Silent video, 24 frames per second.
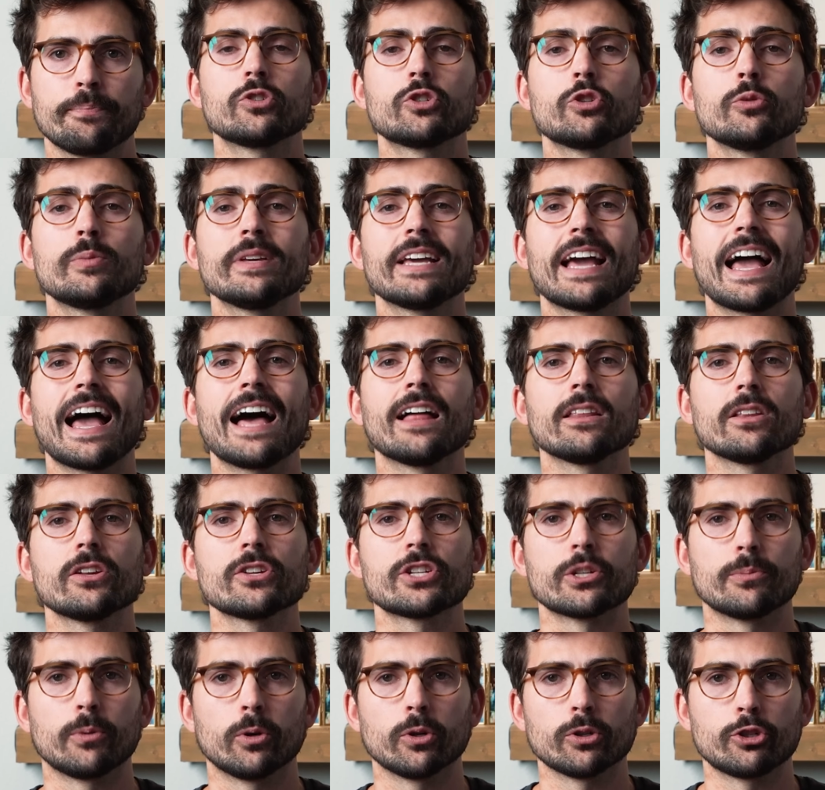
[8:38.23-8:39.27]
To be
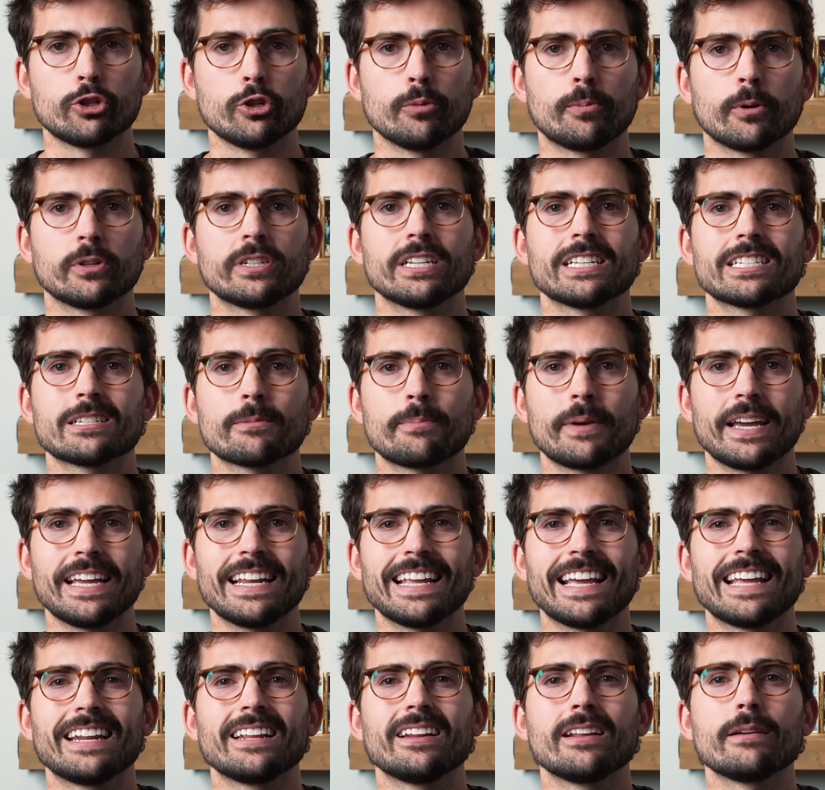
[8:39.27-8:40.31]
eligible to
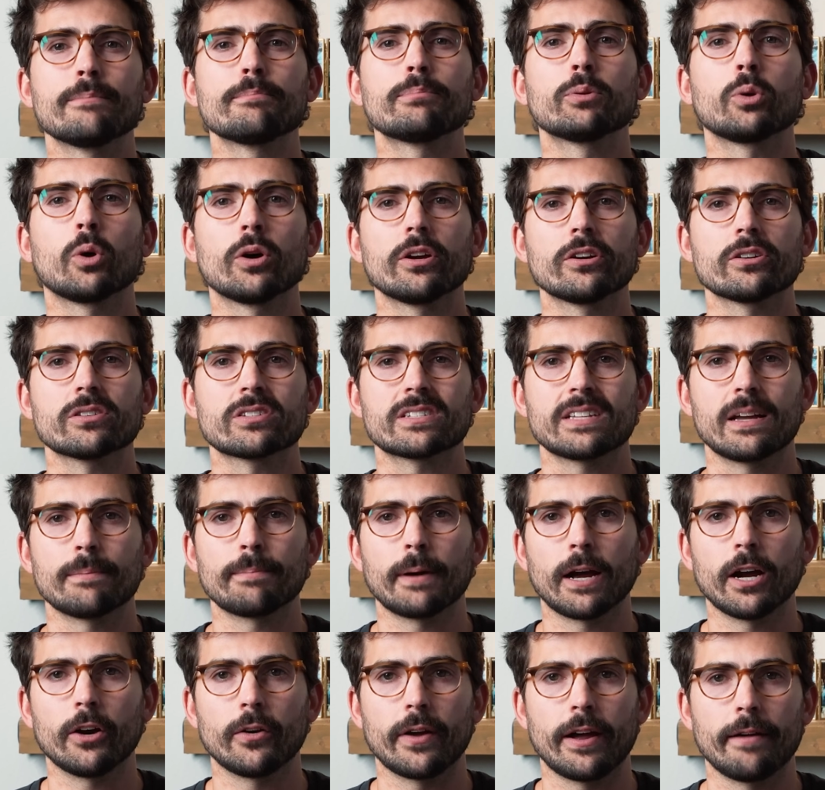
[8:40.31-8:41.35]
participate in an employer's SEP
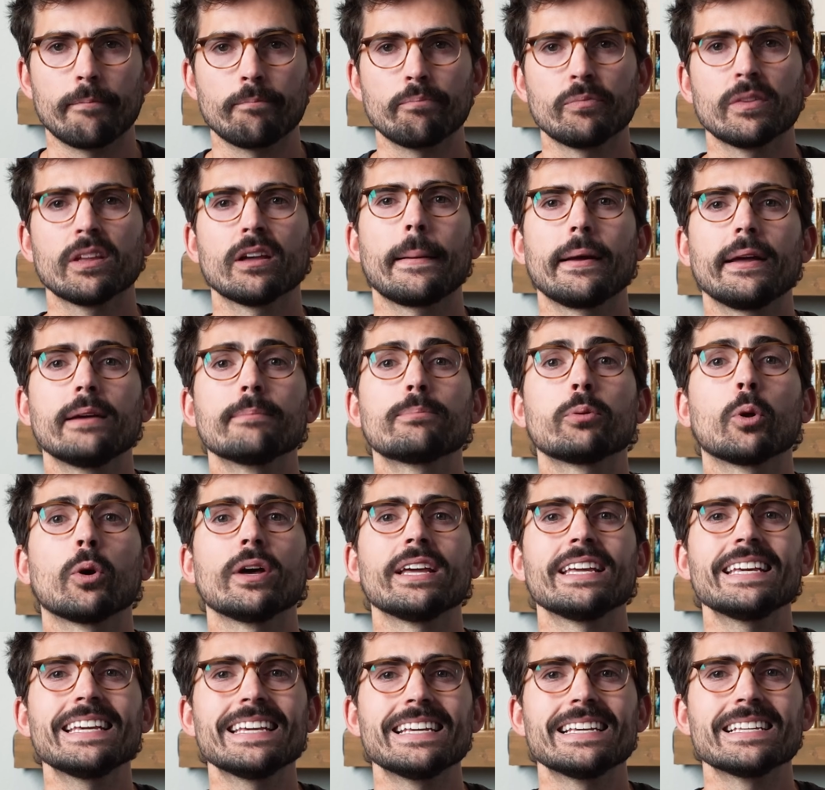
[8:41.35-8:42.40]
IRA,
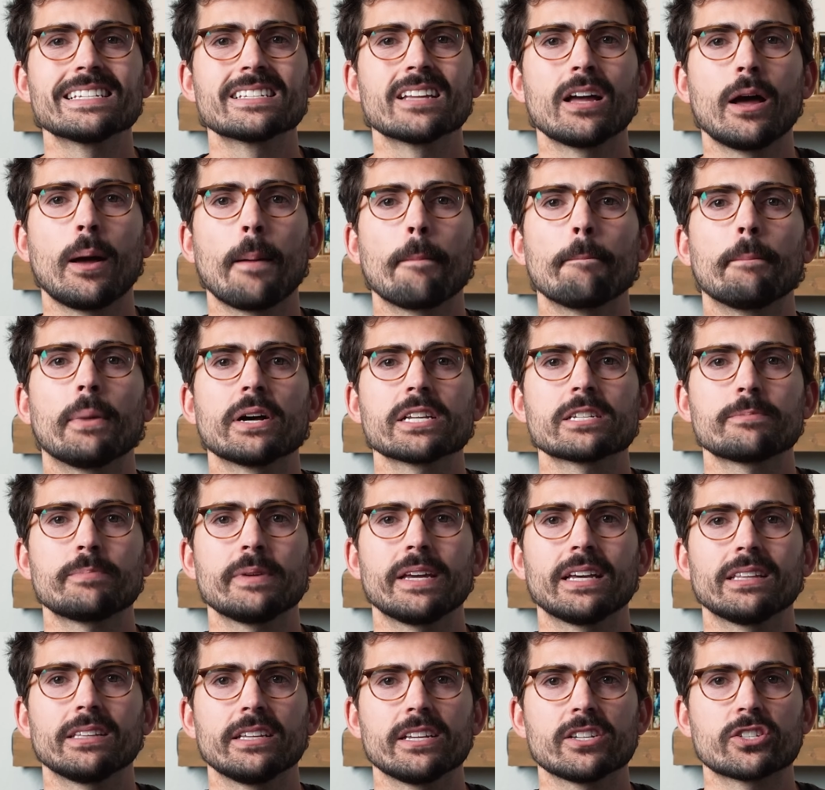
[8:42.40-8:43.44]
employees must
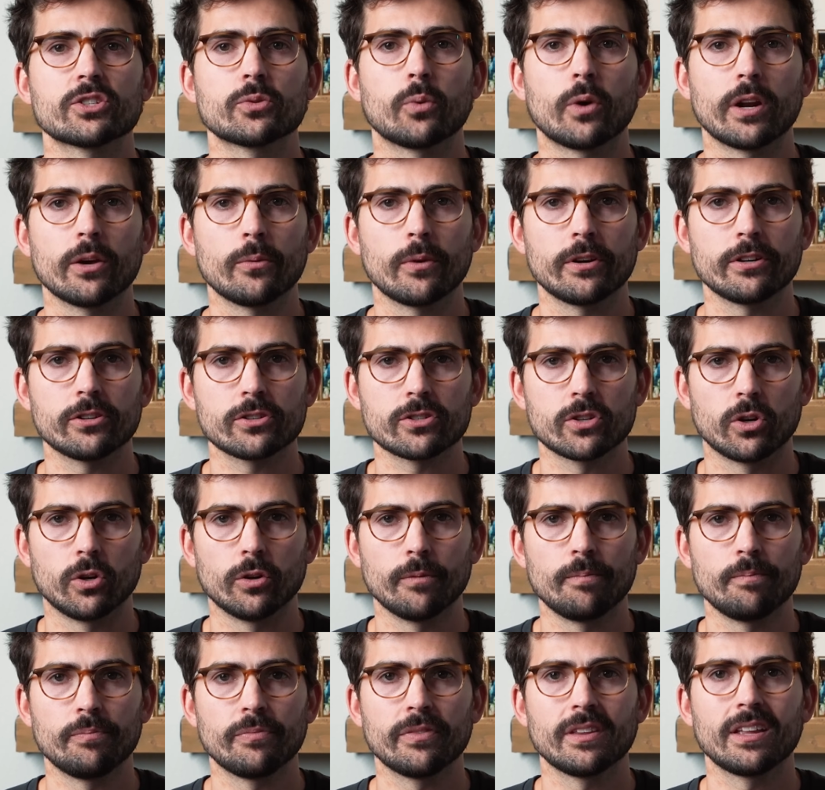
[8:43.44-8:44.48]
be at least 21 years
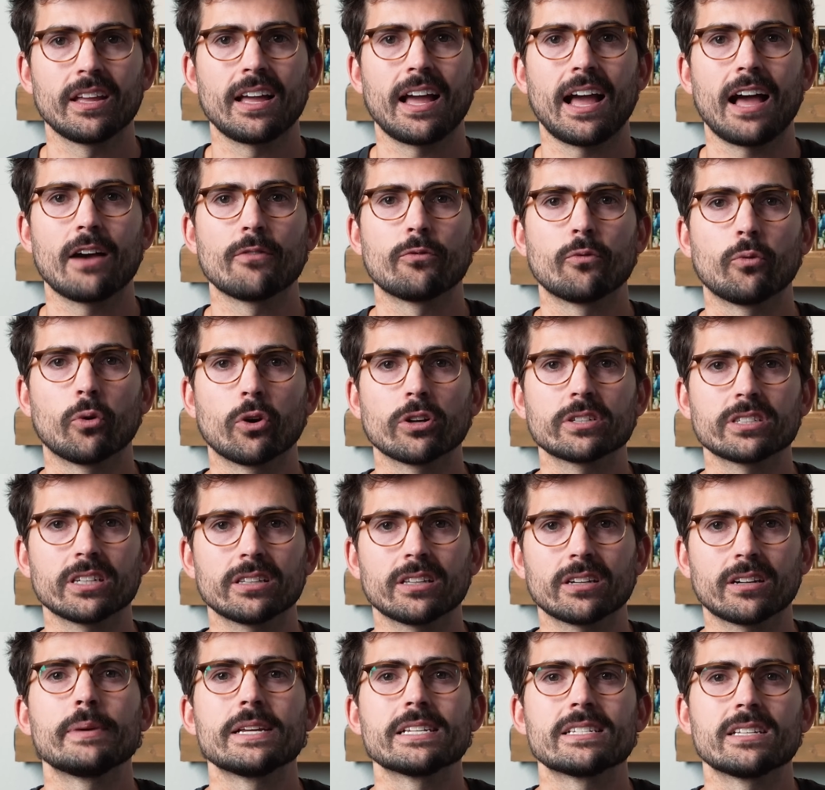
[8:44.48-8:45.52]
old, have worked at
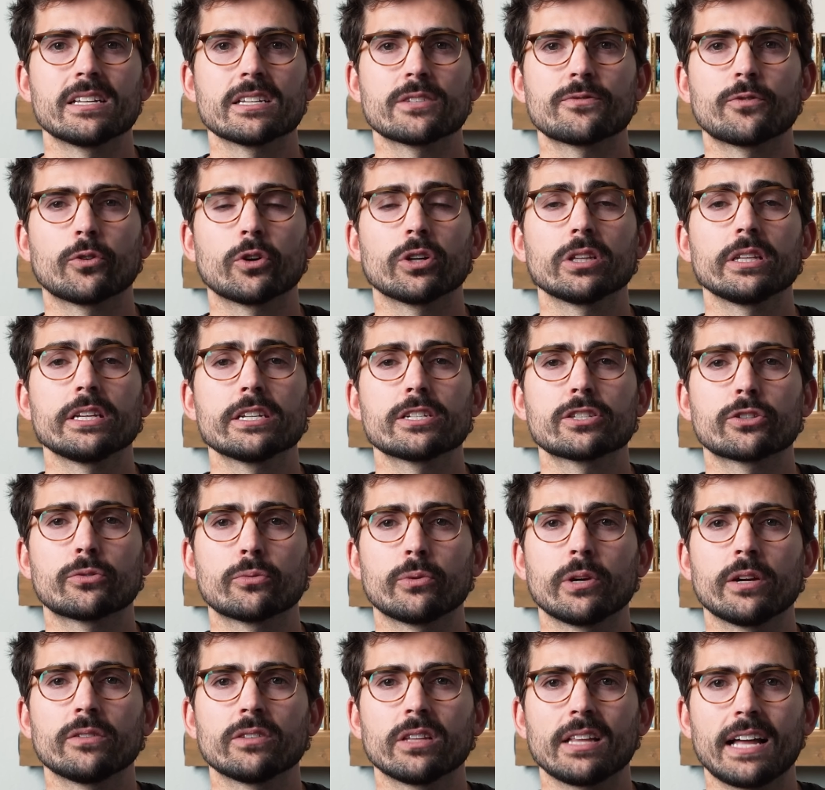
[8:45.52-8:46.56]
the business for at least
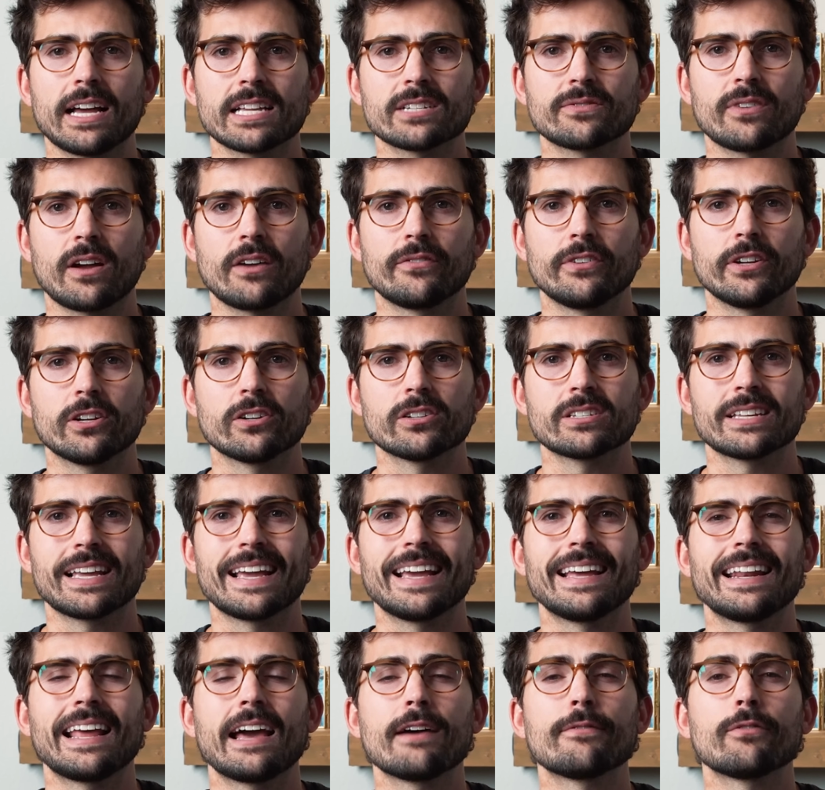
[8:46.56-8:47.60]
3 of the last 5 years,
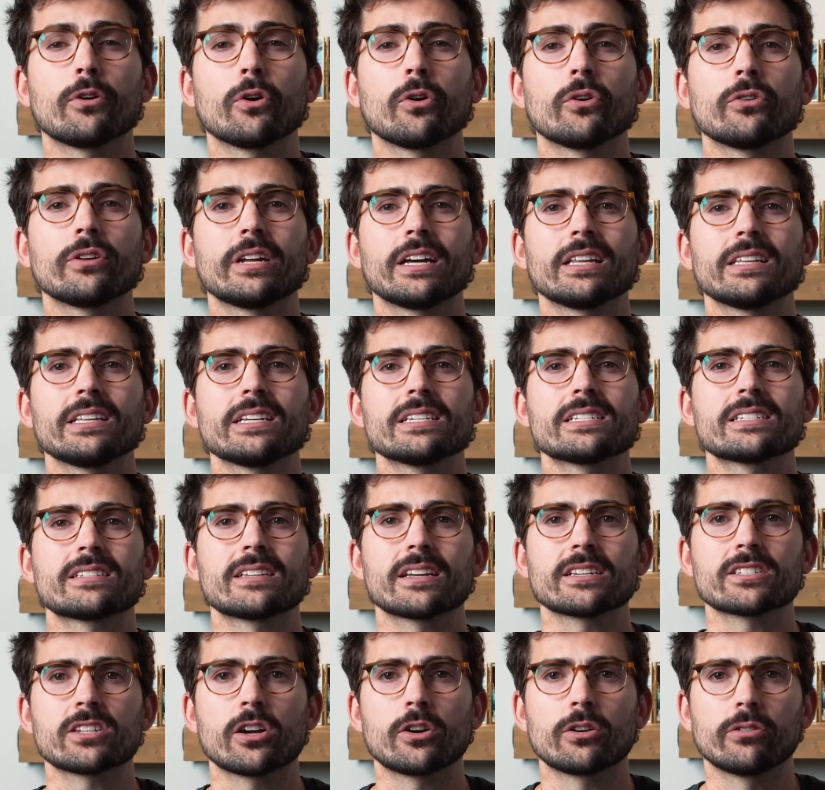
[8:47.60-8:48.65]
and have earned at least
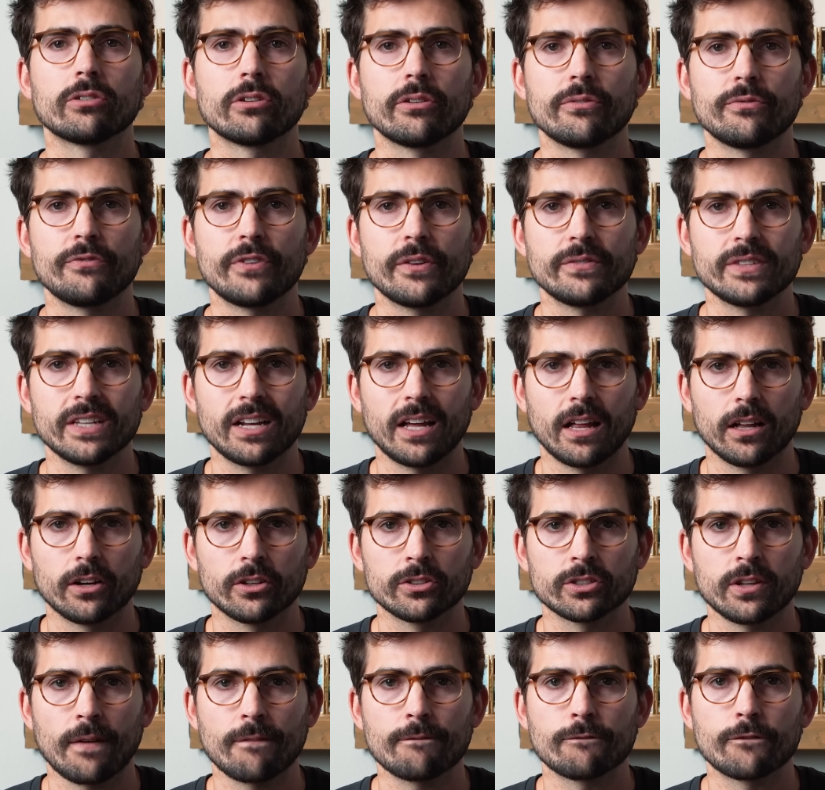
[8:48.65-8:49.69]

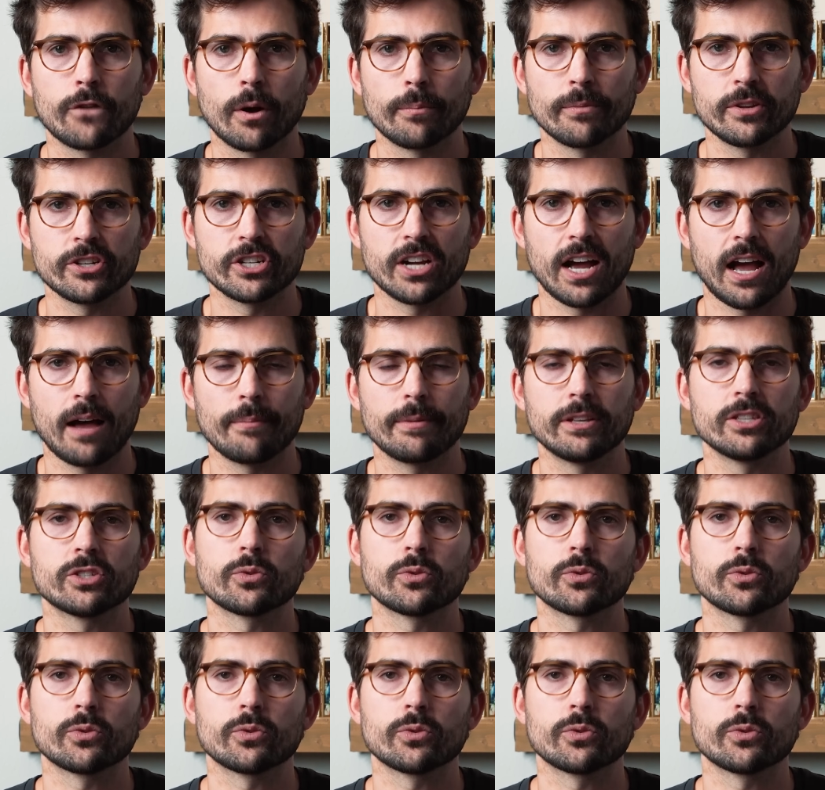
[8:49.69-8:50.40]
$650 from the job in